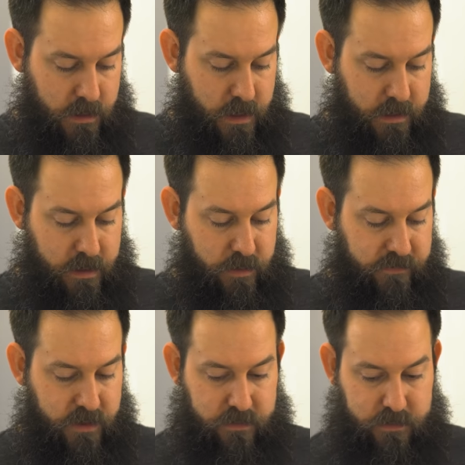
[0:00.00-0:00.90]
yeah, I don't have
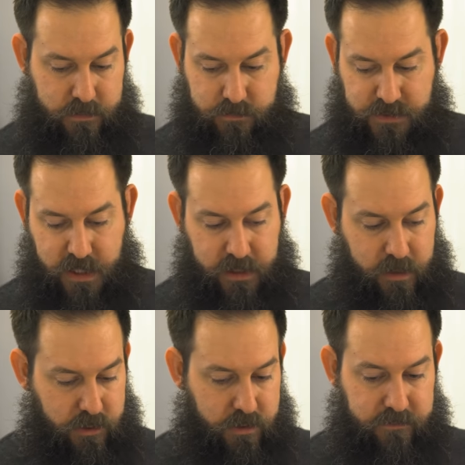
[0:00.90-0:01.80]
another SATA
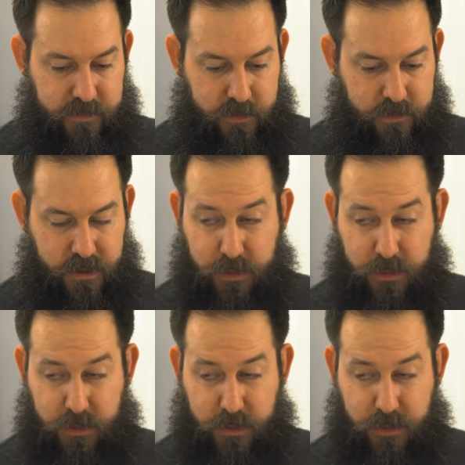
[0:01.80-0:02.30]
cable. I couldn't find one.